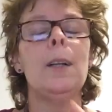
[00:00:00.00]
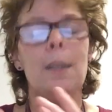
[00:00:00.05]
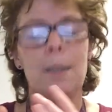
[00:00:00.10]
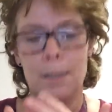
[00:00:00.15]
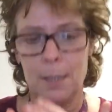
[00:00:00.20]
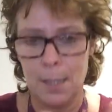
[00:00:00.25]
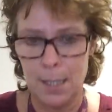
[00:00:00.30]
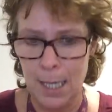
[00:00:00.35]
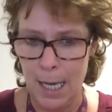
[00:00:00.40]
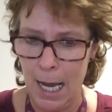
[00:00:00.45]

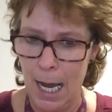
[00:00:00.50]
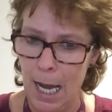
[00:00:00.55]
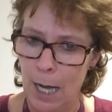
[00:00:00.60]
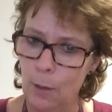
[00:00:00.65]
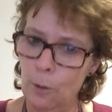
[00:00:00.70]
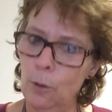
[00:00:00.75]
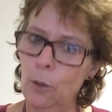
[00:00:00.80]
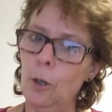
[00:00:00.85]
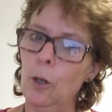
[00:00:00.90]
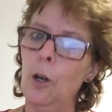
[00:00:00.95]
and see
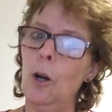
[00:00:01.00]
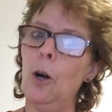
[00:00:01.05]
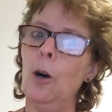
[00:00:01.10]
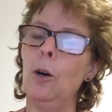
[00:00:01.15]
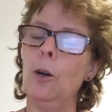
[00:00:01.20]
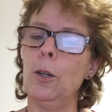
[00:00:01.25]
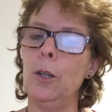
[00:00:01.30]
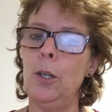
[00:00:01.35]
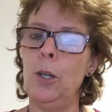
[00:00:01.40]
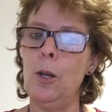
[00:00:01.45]
how
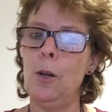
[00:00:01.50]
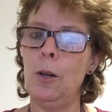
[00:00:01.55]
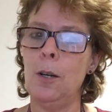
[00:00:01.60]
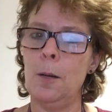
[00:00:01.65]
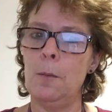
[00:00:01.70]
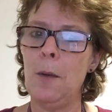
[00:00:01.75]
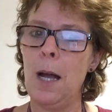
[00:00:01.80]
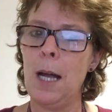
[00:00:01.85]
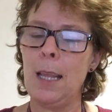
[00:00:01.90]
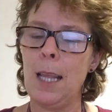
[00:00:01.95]
long you
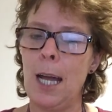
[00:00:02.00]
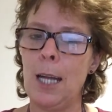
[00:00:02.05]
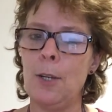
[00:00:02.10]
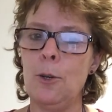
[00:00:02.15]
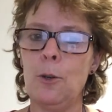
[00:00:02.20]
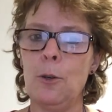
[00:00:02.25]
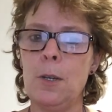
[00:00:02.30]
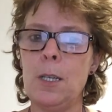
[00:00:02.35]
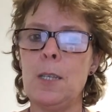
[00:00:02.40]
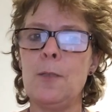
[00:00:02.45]
can make that
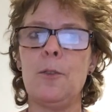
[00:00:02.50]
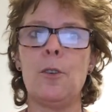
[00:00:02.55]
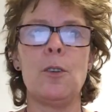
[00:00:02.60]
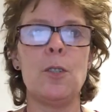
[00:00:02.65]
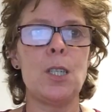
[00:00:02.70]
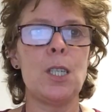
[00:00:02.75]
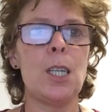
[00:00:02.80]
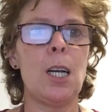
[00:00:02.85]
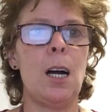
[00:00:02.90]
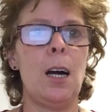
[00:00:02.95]
noise for
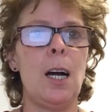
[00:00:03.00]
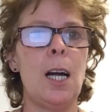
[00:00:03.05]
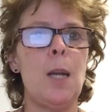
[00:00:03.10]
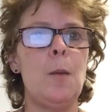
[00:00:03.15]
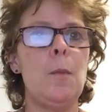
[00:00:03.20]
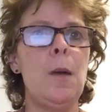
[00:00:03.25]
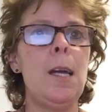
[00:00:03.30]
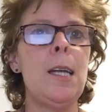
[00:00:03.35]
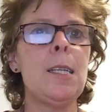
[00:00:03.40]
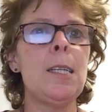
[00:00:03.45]
and
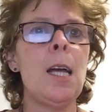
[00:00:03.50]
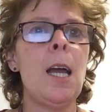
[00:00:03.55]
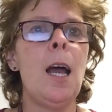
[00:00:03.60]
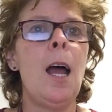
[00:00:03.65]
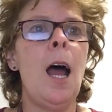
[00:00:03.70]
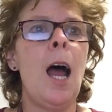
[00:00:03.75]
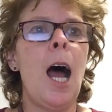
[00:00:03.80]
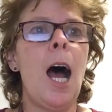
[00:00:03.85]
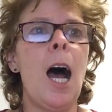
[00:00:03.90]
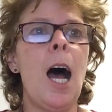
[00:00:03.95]
time it.
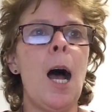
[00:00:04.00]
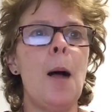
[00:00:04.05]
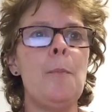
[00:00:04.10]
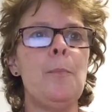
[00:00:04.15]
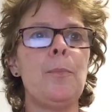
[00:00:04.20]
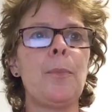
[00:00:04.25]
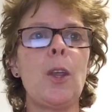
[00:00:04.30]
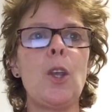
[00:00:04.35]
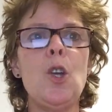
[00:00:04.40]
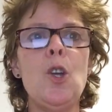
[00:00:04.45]

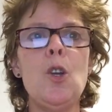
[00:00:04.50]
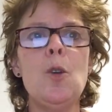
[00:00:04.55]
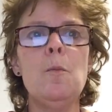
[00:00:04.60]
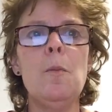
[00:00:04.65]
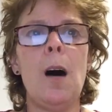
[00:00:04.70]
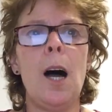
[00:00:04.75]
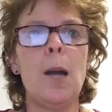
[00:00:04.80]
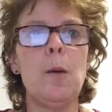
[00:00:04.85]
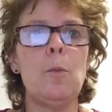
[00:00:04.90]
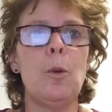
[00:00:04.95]
You
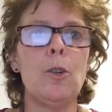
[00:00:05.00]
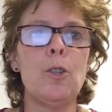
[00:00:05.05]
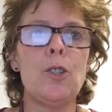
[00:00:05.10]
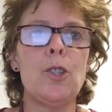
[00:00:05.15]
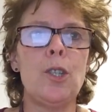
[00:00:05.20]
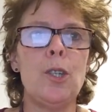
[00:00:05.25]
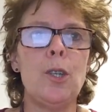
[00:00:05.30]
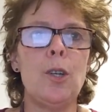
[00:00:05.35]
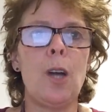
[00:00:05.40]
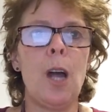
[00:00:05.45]
might want
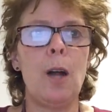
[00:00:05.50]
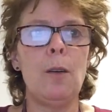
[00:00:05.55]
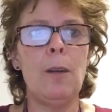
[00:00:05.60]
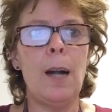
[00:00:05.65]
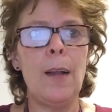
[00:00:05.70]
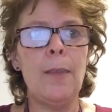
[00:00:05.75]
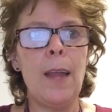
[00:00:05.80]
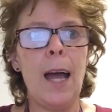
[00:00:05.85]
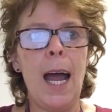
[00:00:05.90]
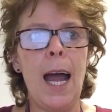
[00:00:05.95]
to go
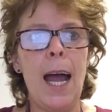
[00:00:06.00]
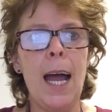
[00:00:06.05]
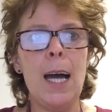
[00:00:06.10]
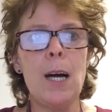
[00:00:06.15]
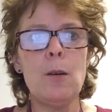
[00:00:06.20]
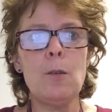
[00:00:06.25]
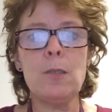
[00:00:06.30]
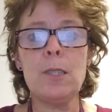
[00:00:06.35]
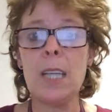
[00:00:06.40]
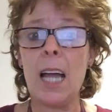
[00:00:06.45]
around the
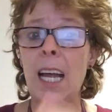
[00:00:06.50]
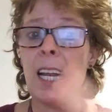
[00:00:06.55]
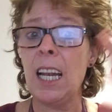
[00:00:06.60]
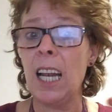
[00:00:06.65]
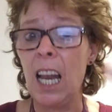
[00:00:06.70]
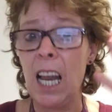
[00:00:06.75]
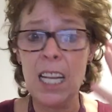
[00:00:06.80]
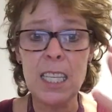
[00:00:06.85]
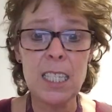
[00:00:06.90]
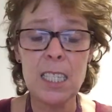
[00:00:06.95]
house
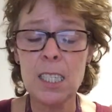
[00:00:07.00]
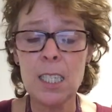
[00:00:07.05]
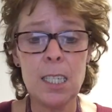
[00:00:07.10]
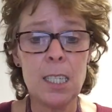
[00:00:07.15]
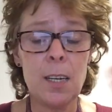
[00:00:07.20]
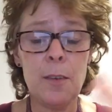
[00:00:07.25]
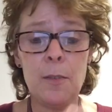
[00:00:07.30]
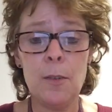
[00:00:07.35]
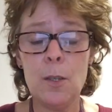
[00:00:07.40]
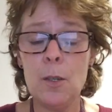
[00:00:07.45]
and listen to
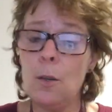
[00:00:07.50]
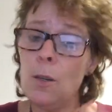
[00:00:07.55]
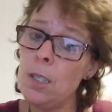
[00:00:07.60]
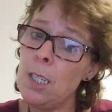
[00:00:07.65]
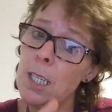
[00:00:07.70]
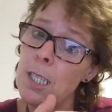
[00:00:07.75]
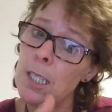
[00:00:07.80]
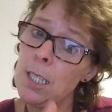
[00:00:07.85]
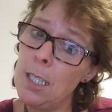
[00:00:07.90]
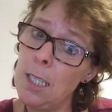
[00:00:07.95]
different
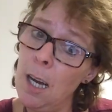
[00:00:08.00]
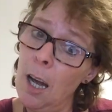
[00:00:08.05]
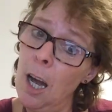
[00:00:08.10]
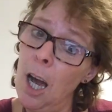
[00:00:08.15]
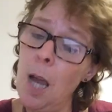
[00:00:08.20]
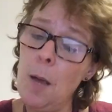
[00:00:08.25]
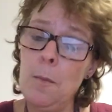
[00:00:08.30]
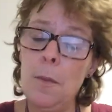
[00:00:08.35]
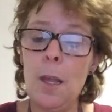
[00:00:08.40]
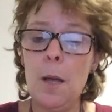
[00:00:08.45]
noises and
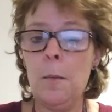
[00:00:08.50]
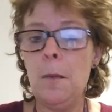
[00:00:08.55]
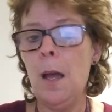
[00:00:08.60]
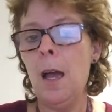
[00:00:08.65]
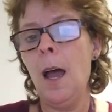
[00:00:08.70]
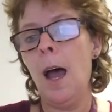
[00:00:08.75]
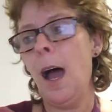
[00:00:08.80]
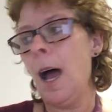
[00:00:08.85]
time them.